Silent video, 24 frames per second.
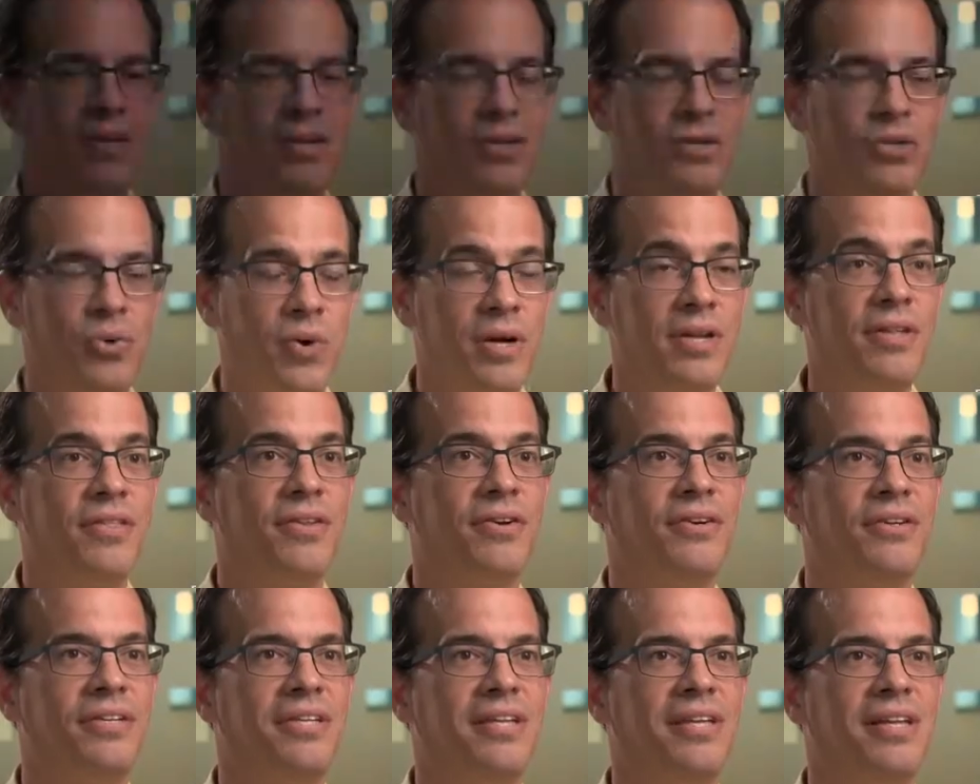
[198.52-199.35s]

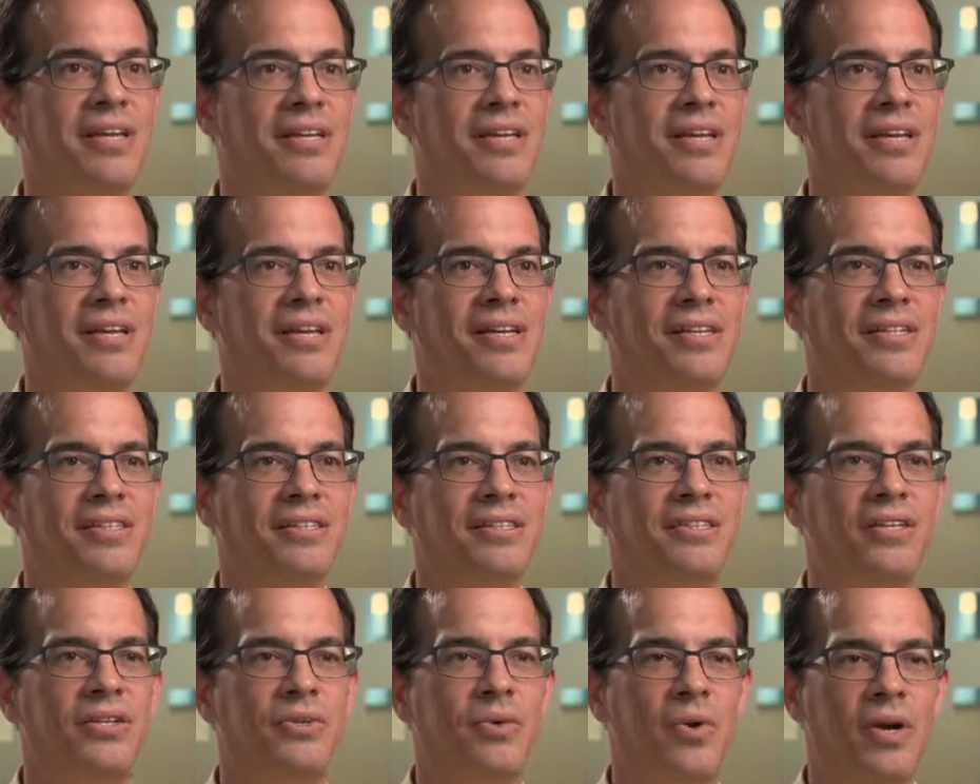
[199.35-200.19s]
2013
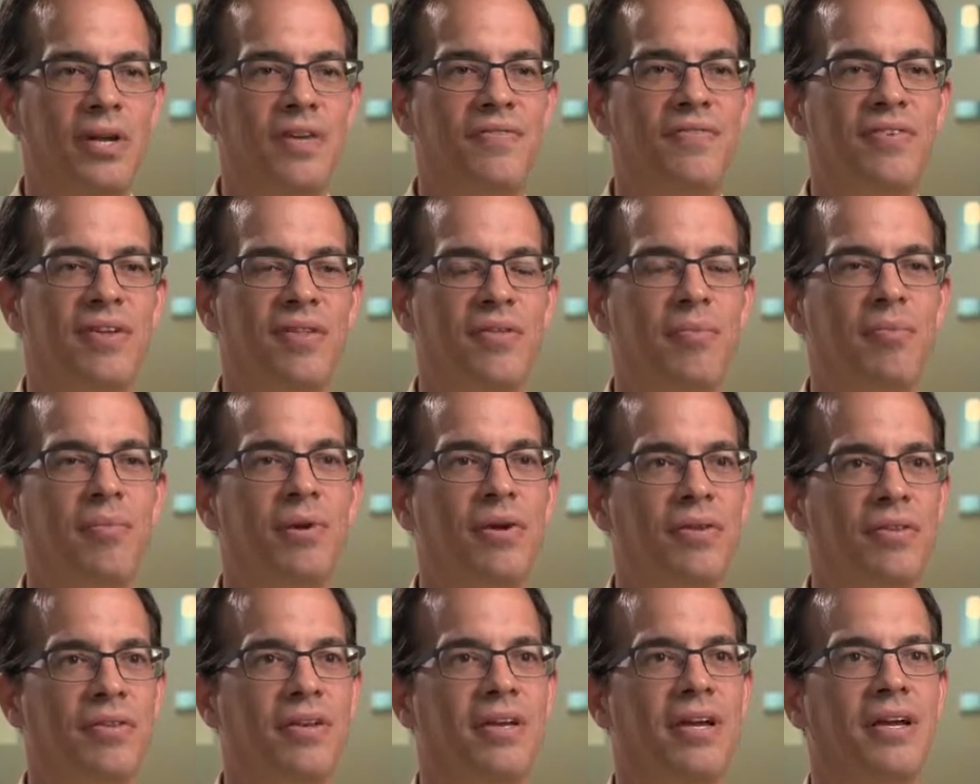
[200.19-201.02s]
is the 25th
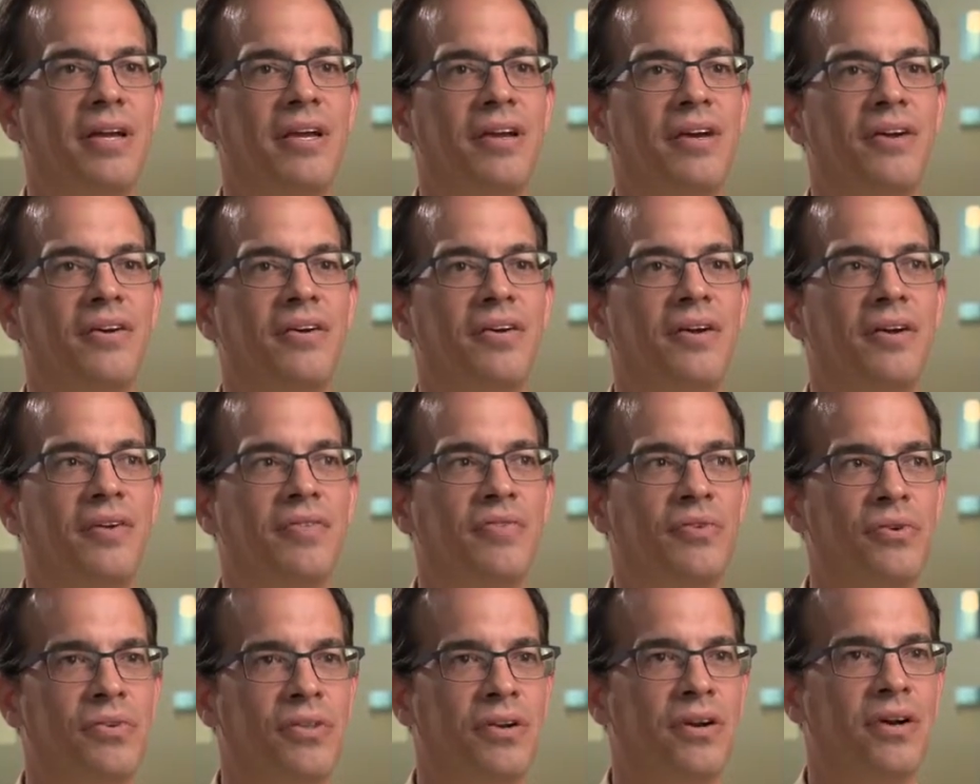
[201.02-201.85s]
birthday
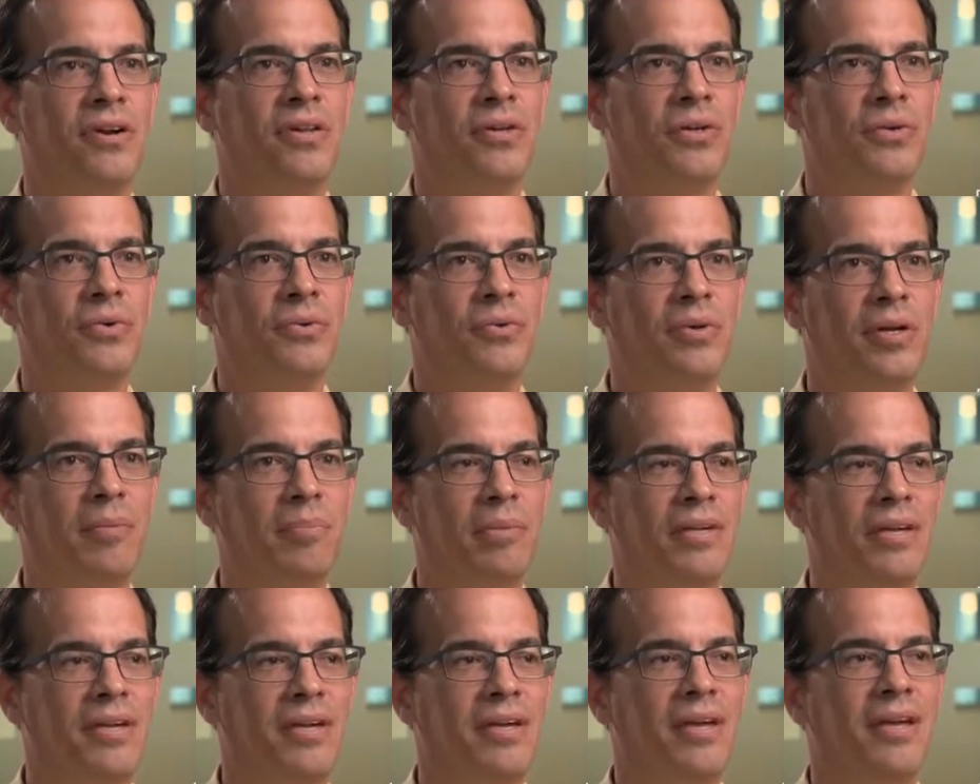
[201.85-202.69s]
for the Harlequin RIP.
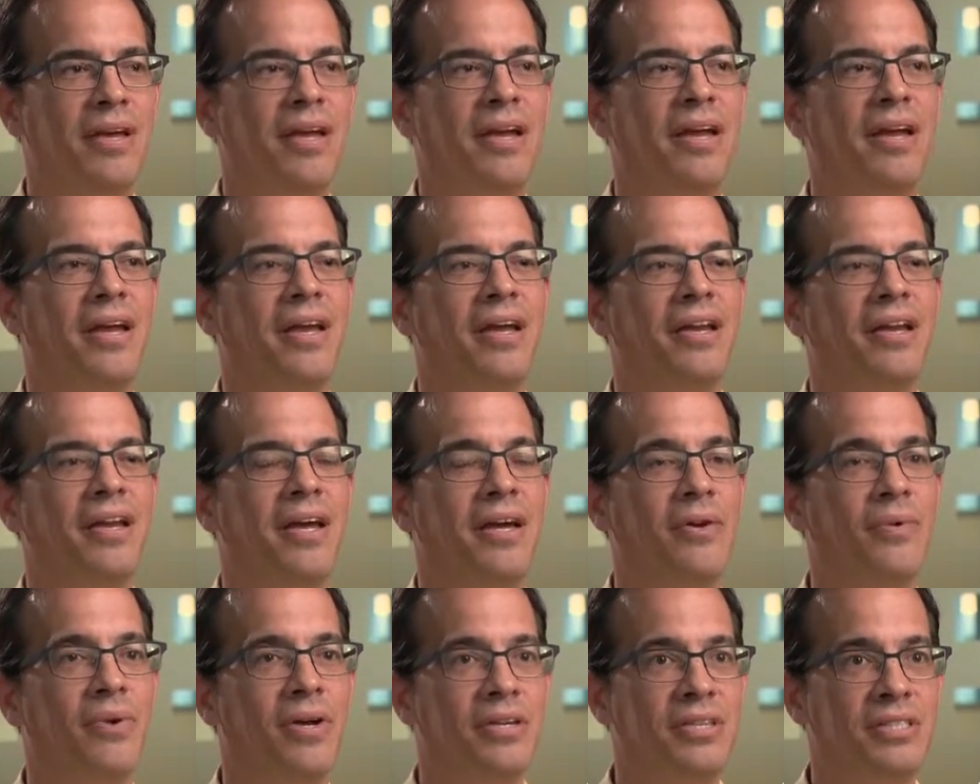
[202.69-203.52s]
And
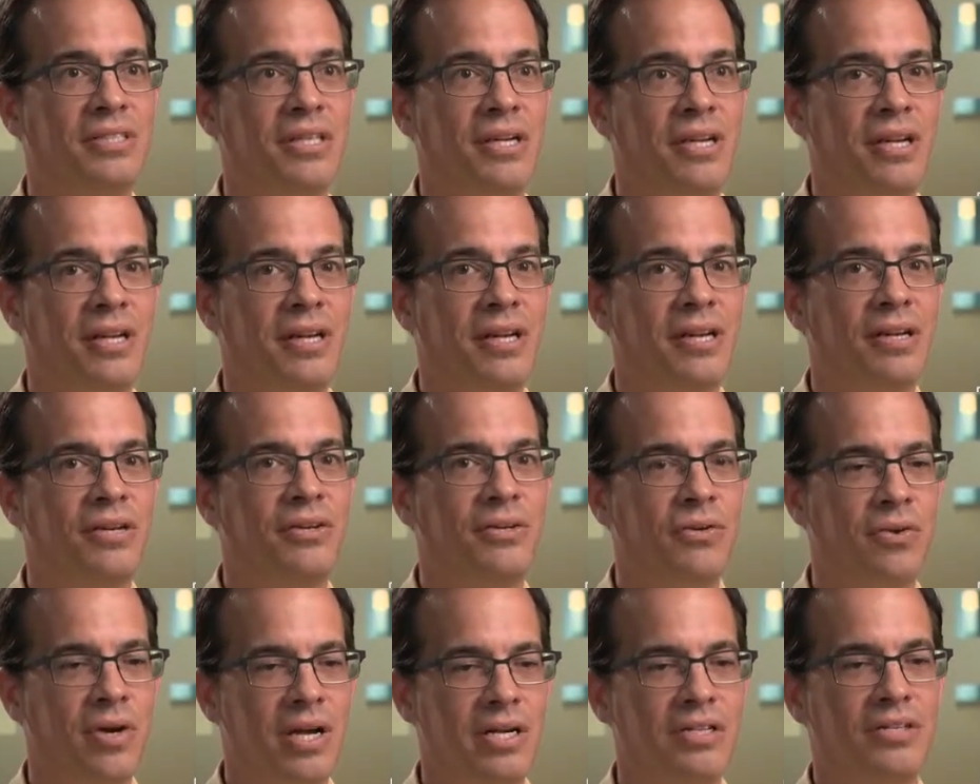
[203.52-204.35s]
I want to say
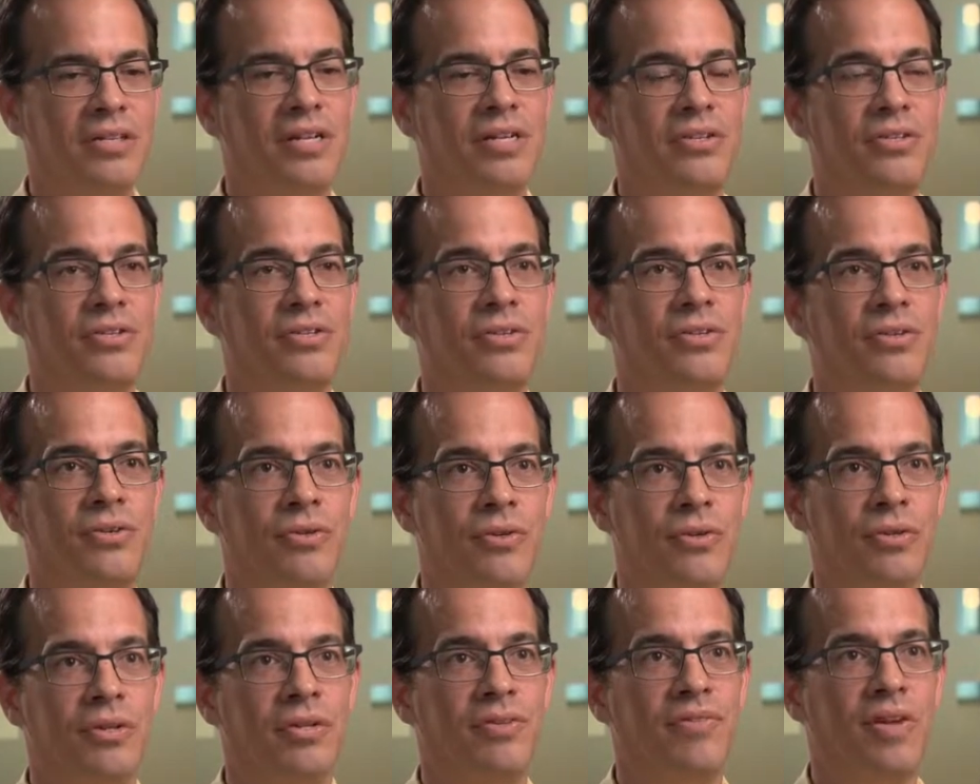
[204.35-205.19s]
congratulations
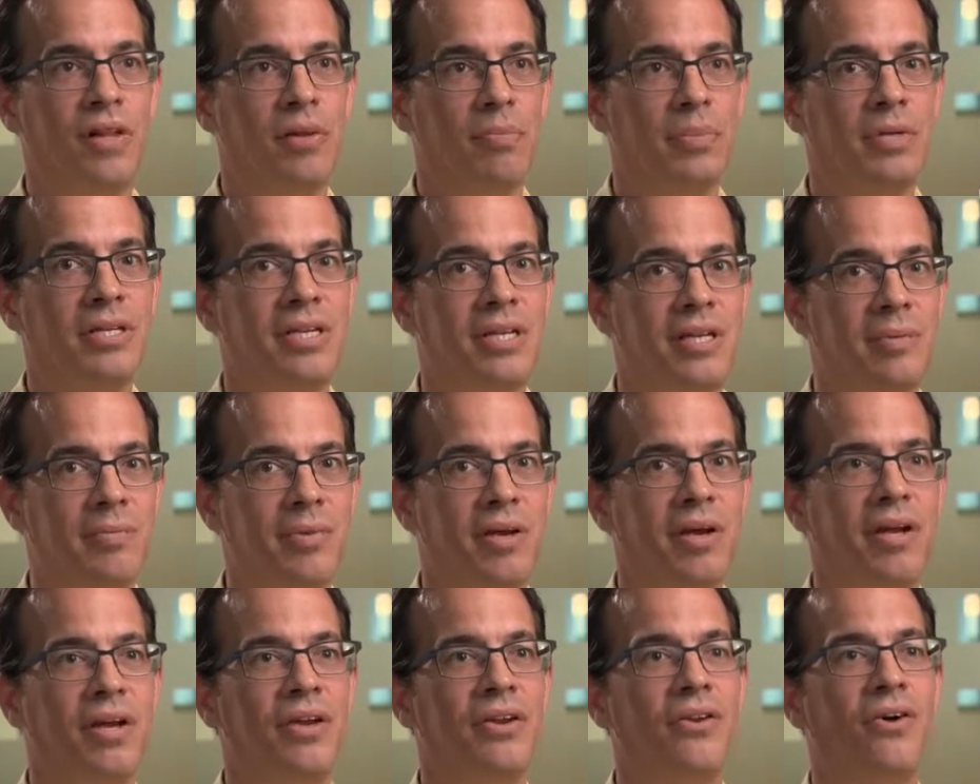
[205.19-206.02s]
to the development team
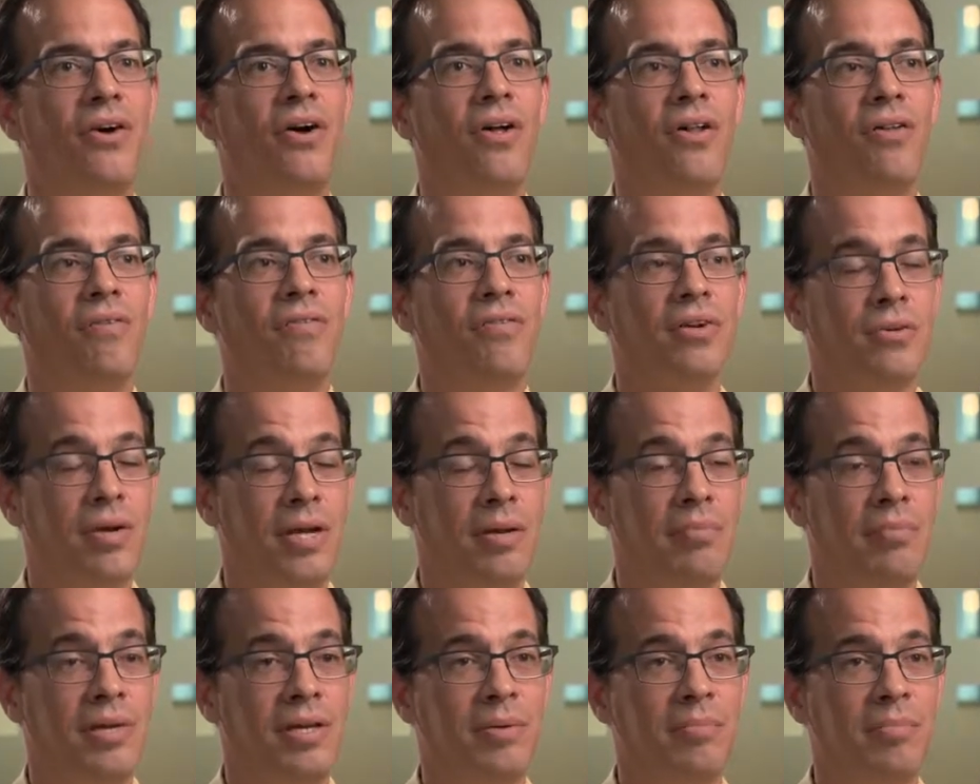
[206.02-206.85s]
and all of the
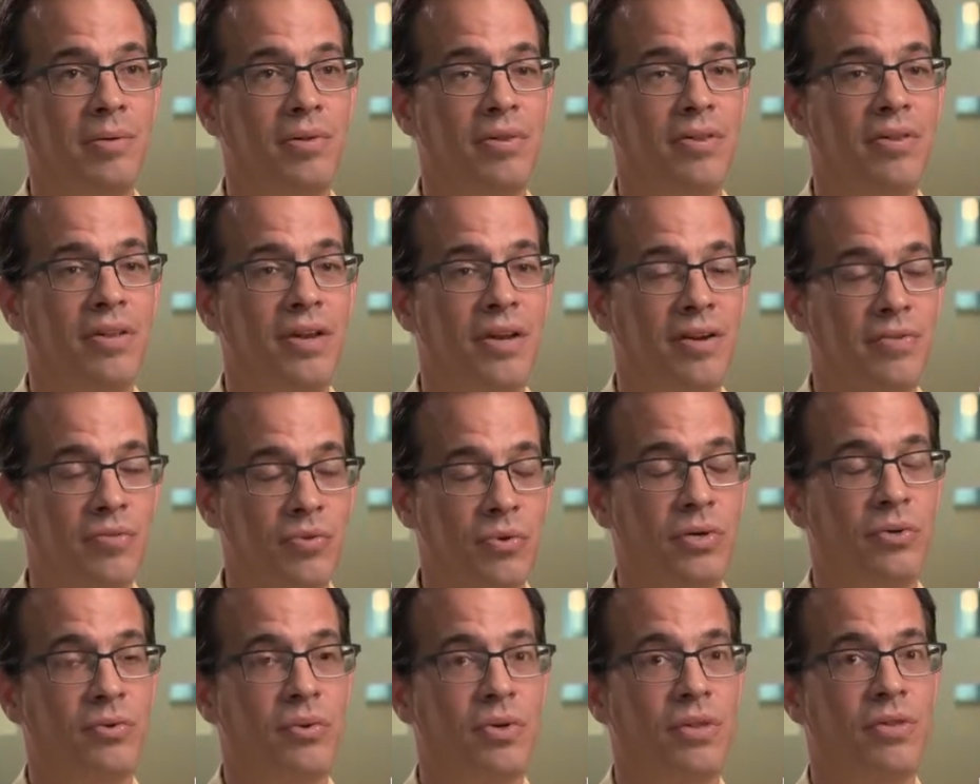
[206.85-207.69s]
great people that I've
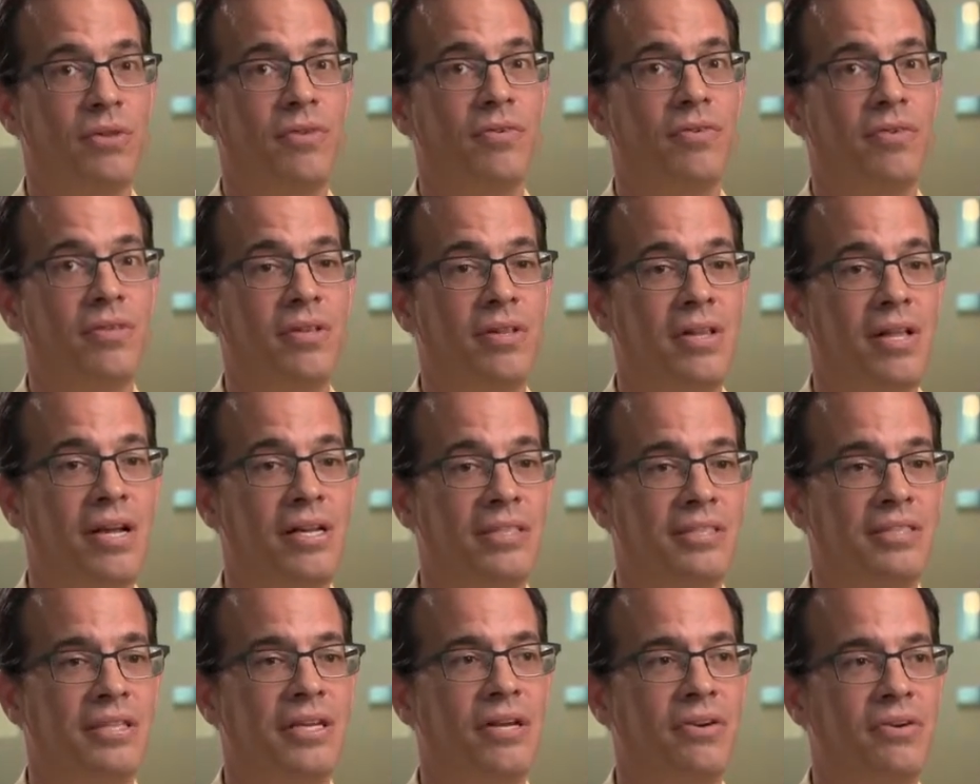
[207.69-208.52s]
worked with over the
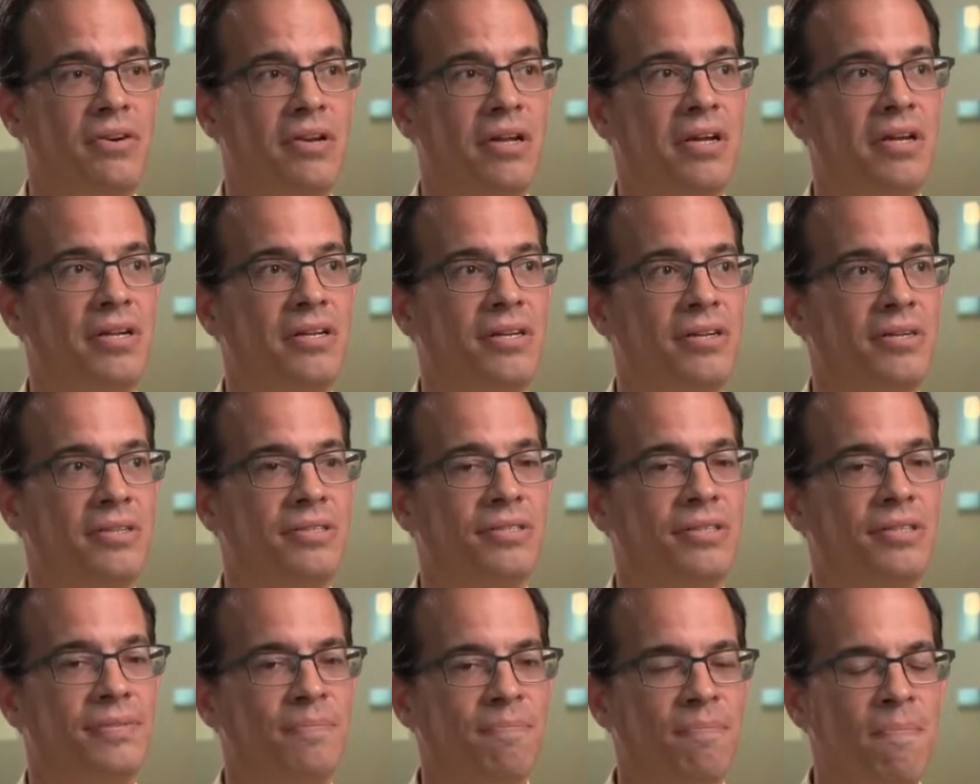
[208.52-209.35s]
last 8 or 9
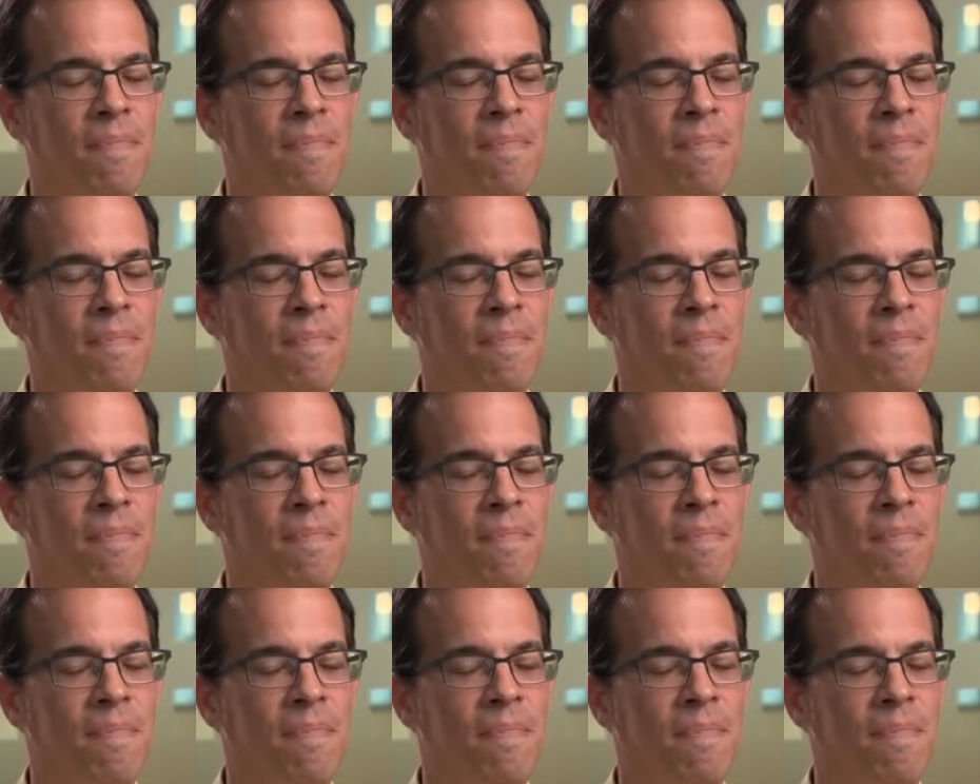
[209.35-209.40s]
years.